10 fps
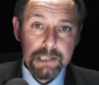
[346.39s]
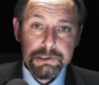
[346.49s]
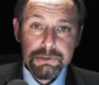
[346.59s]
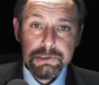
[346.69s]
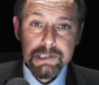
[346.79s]

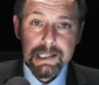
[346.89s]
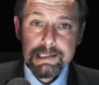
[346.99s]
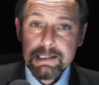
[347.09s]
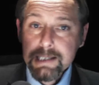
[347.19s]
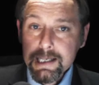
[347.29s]
and you'll
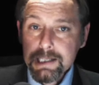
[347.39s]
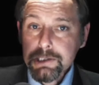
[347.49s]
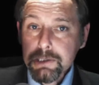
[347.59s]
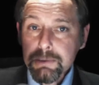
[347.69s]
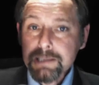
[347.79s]
see that the
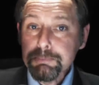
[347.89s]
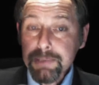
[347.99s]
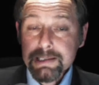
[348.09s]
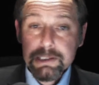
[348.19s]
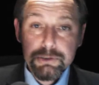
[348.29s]
EU is
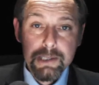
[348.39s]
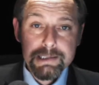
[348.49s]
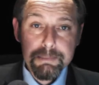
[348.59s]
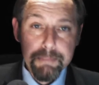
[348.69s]
busy trying